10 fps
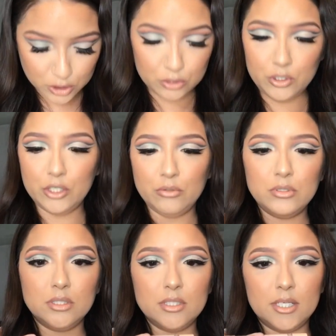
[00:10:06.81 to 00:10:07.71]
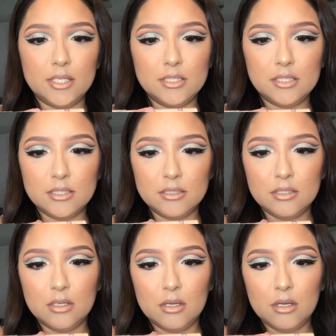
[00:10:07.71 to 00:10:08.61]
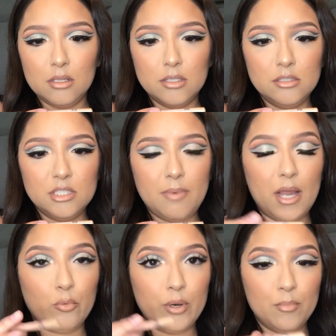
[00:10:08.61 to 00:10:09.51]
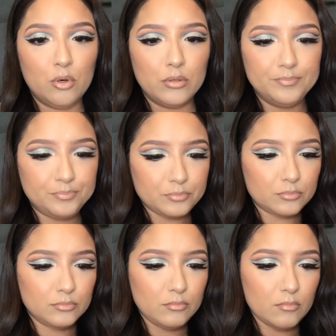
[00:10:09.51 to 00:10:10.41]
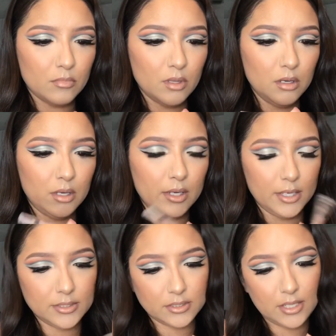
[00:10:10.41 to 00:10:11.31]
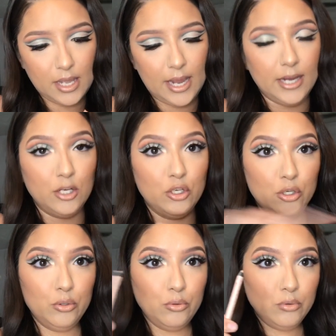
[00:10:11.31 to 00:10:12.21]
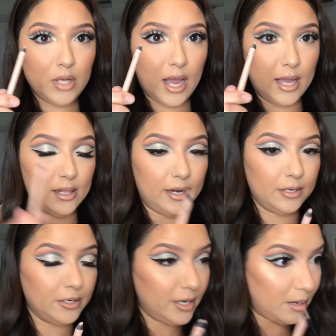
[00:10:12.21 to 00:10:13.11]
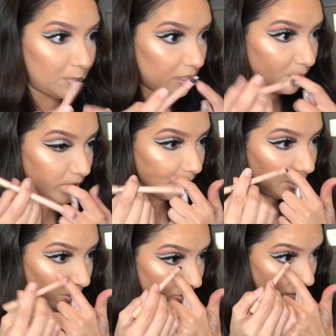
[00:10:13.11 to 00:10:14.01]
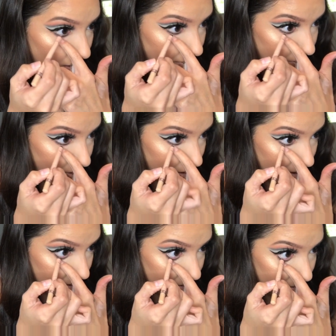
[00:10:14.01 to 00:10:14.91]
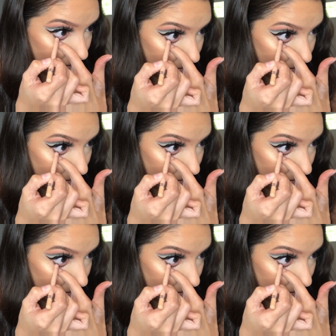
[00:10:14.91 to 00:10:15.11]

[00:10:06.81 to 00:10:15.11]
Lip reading: to use this. This is by Rimmel. It's a nude eyeliner, and I'm gonna put that on my waterline.